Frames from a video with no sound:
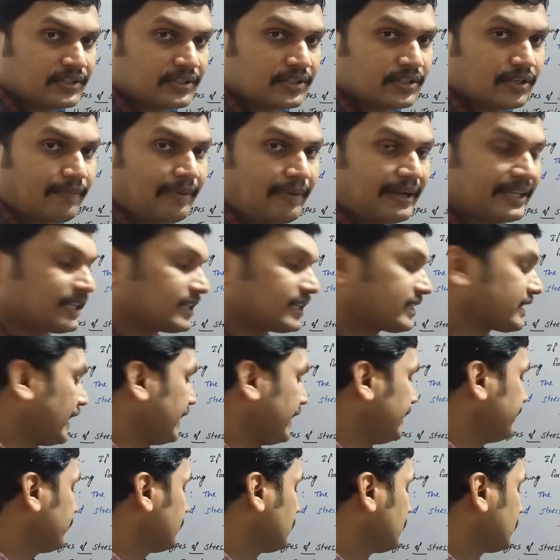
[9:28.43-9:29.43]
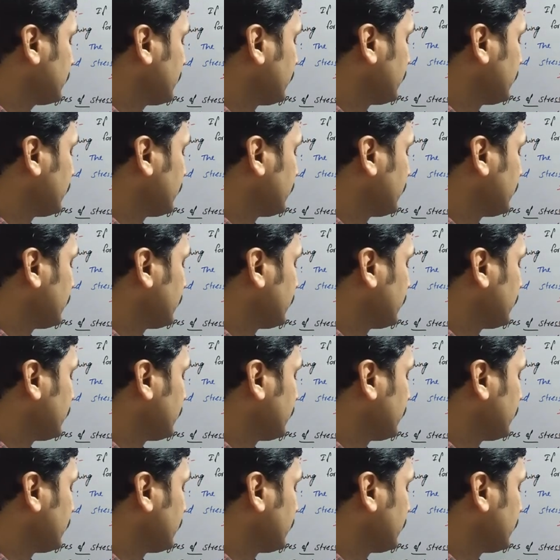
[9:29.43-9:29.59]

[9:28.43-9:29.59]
So by the time